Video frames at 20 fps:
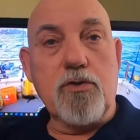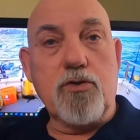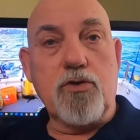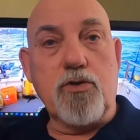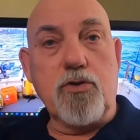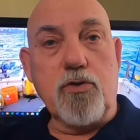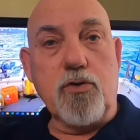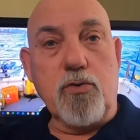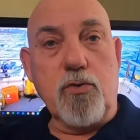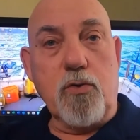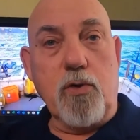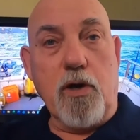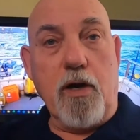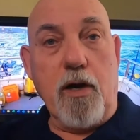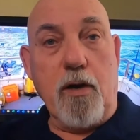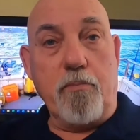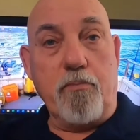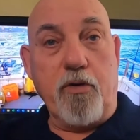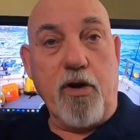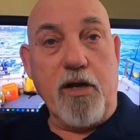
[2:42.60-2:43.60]
to
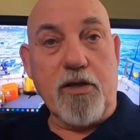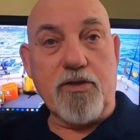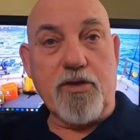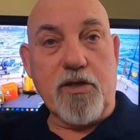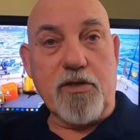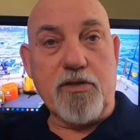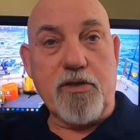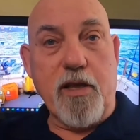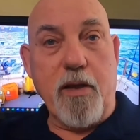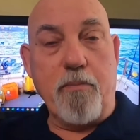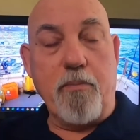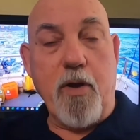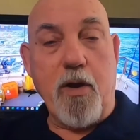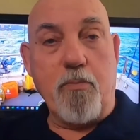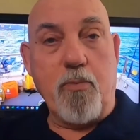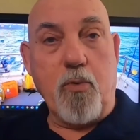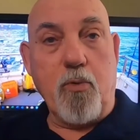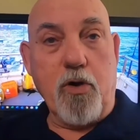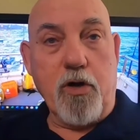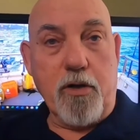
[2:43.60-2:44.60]
uh, process that
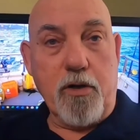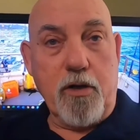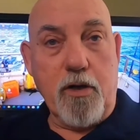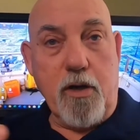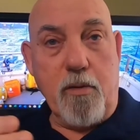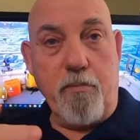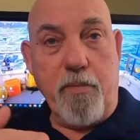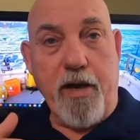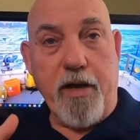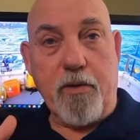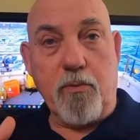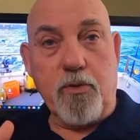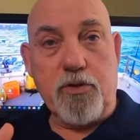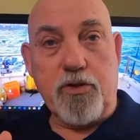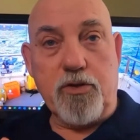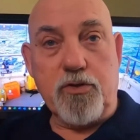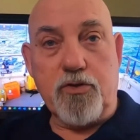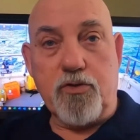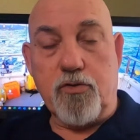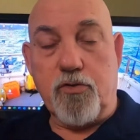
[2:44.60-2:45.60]
paperwork and come back
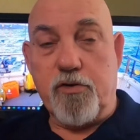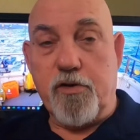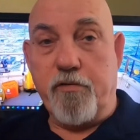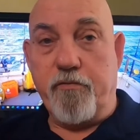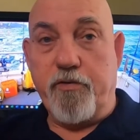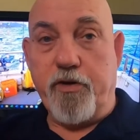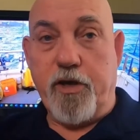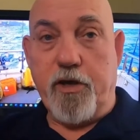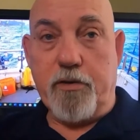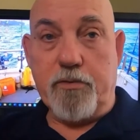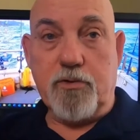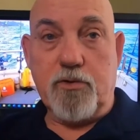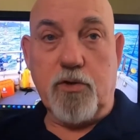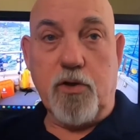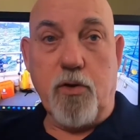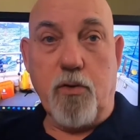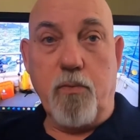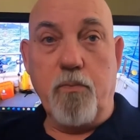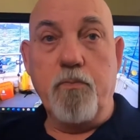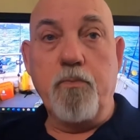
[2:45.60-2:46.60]
with the certificate.
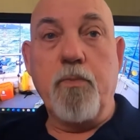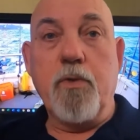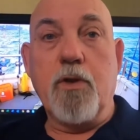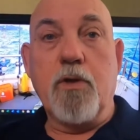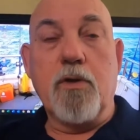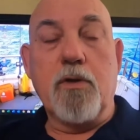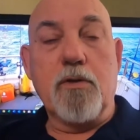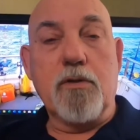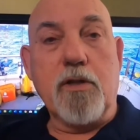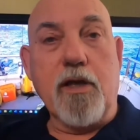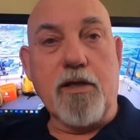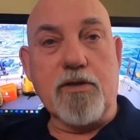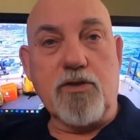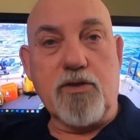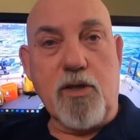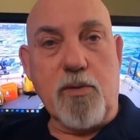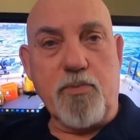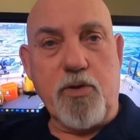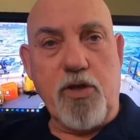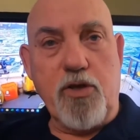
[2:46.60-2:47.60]
So that's
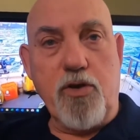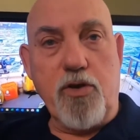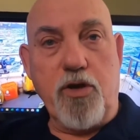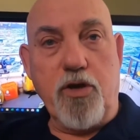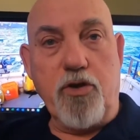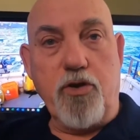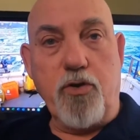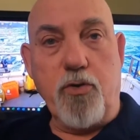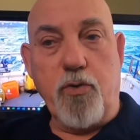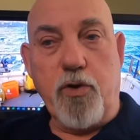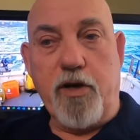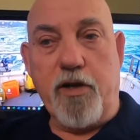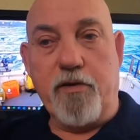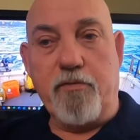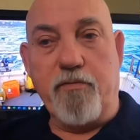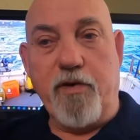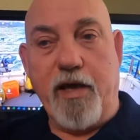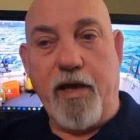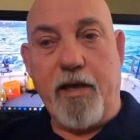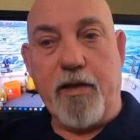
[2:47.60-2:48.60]
something you can do in
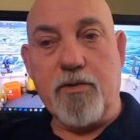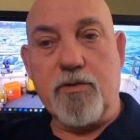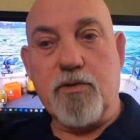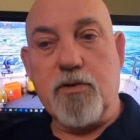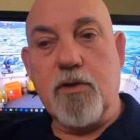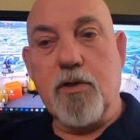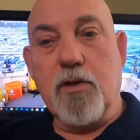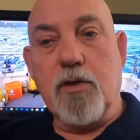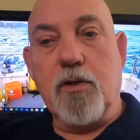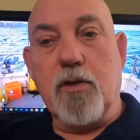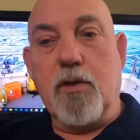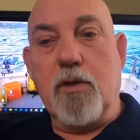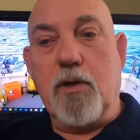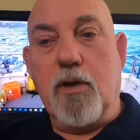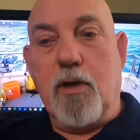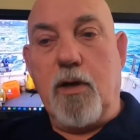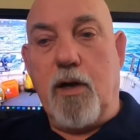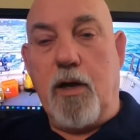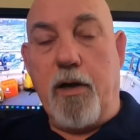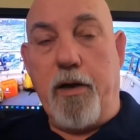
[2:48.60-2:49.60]
advance.
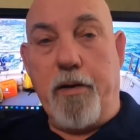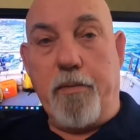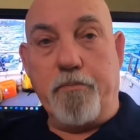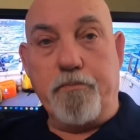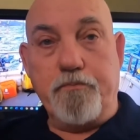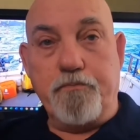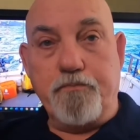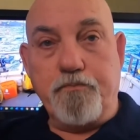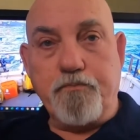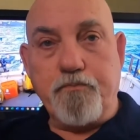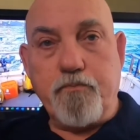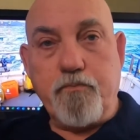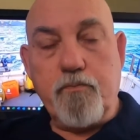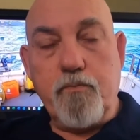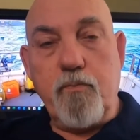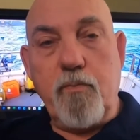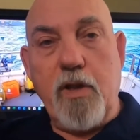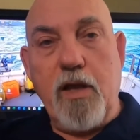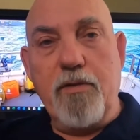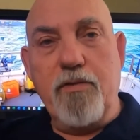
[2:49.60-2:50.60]
Um,
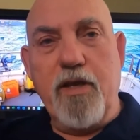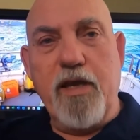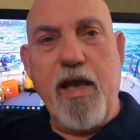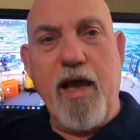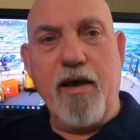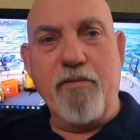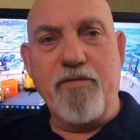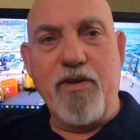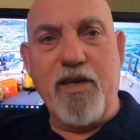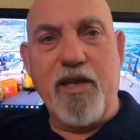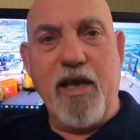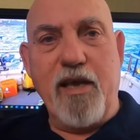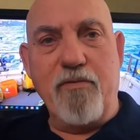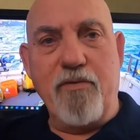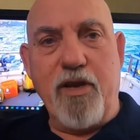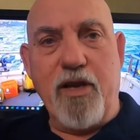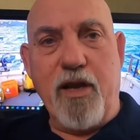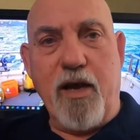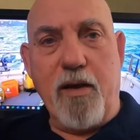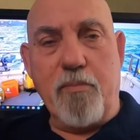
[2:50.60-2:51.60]
the
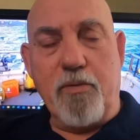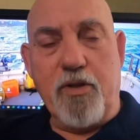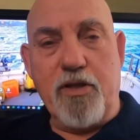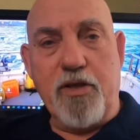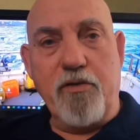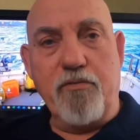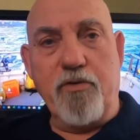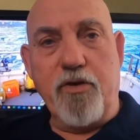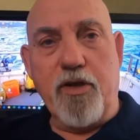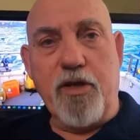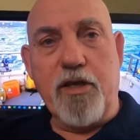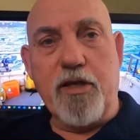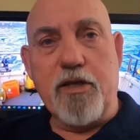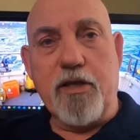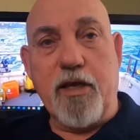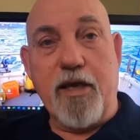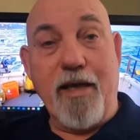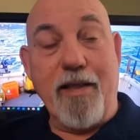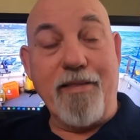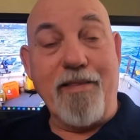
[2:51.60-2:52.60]
affidavit, I believe you need
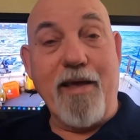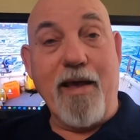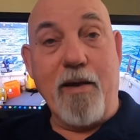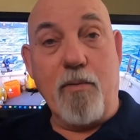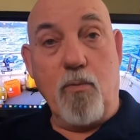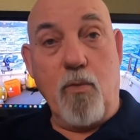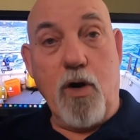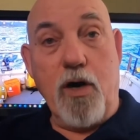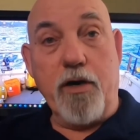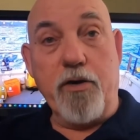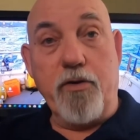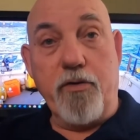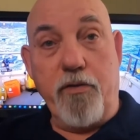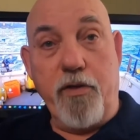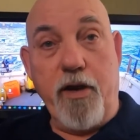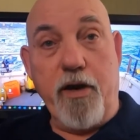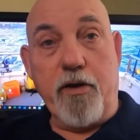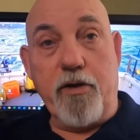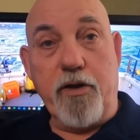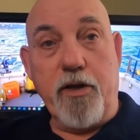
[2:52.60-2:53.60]
to get that while you're
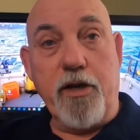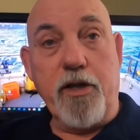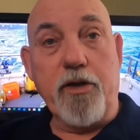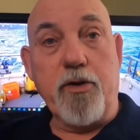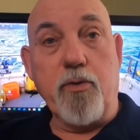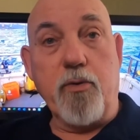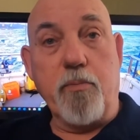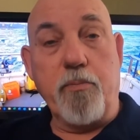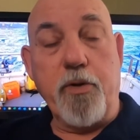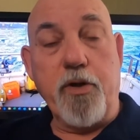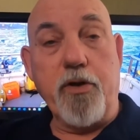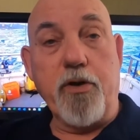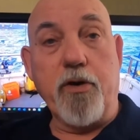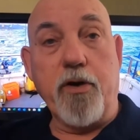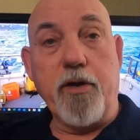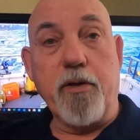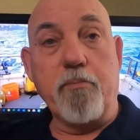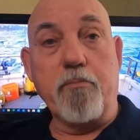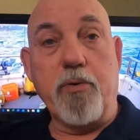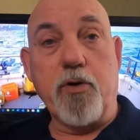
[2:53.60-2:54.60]
there. You need to
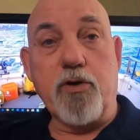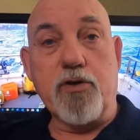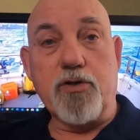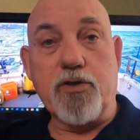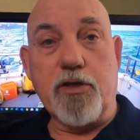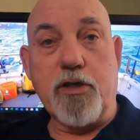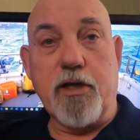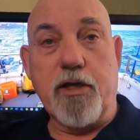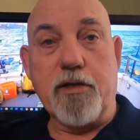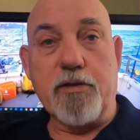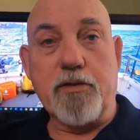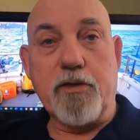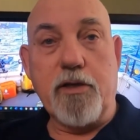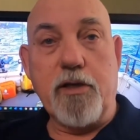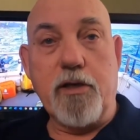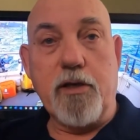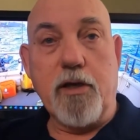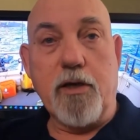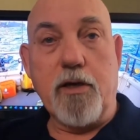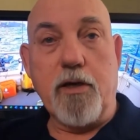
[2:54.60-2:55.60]
appear in person at
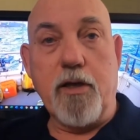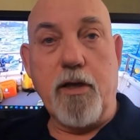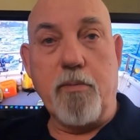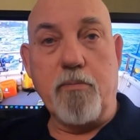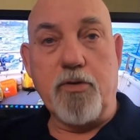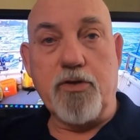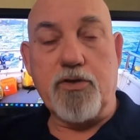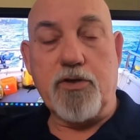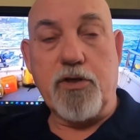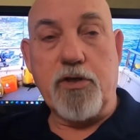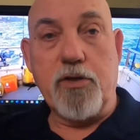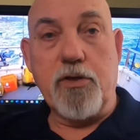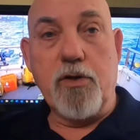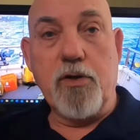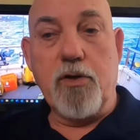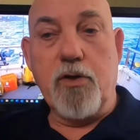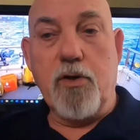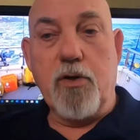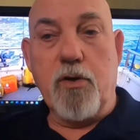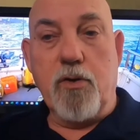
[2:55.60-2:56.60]
the uh, embassy
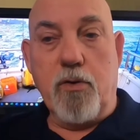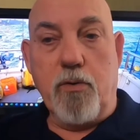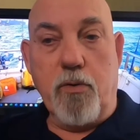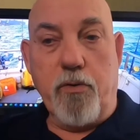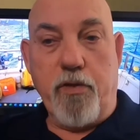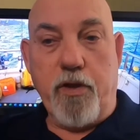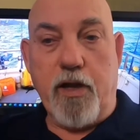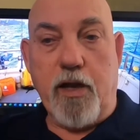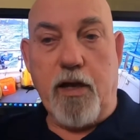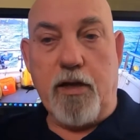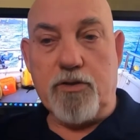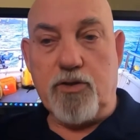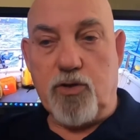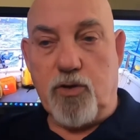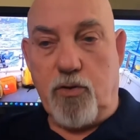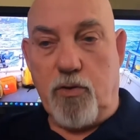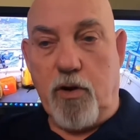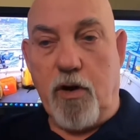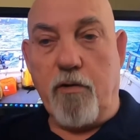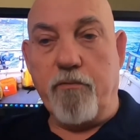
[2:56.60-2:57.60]
or the
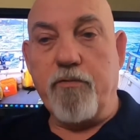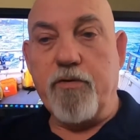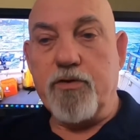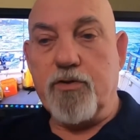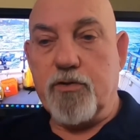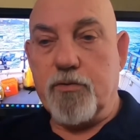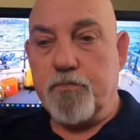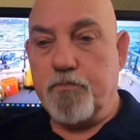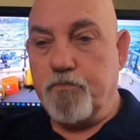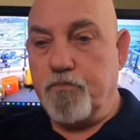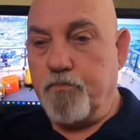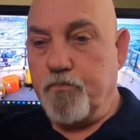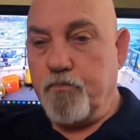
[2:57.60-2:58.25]
consular office.